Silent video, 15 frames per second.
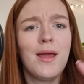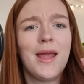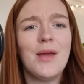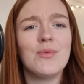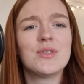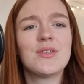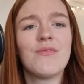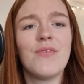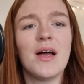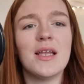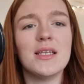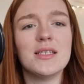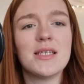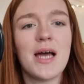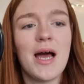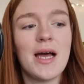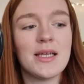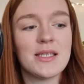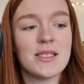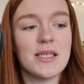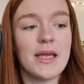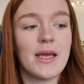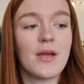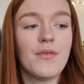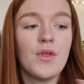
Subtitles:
it was fantastic.